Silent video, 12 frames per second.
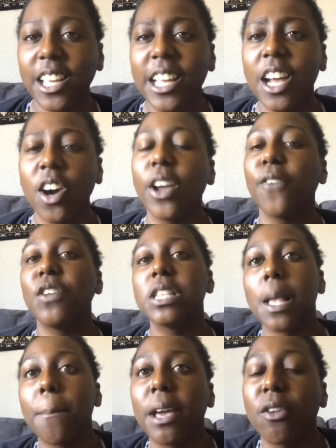You know, if
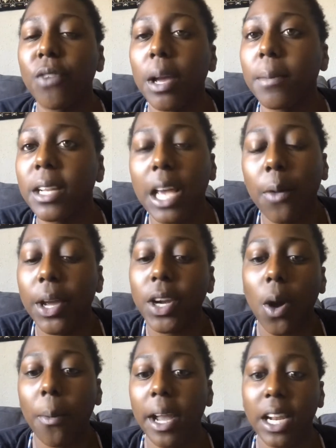it's a big family, that way
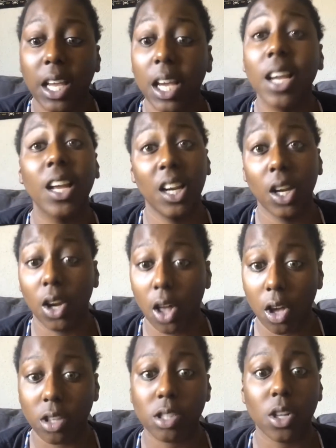nobody can get
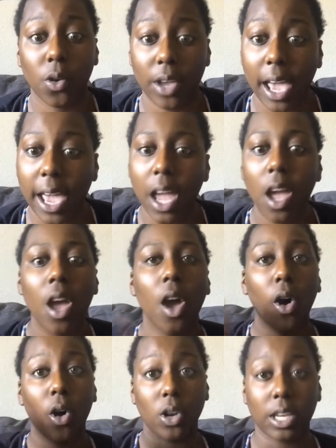lost. Okay,
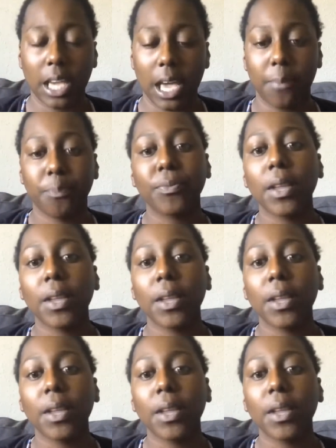okay.